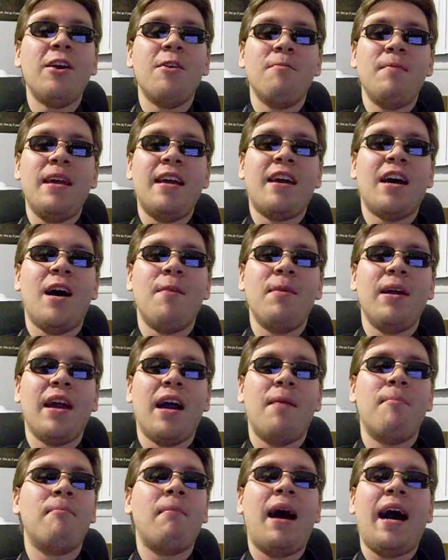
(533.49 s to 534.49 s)
me coming
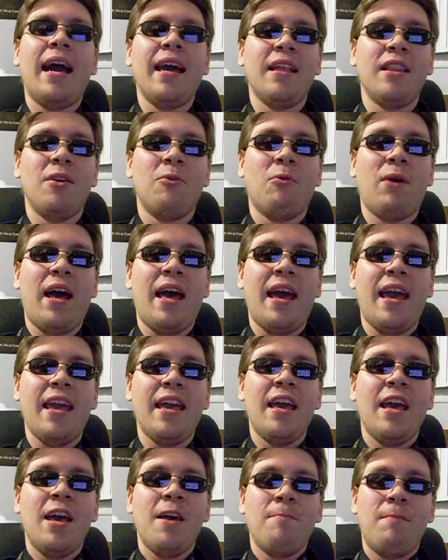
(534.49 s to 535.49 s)
a mile away,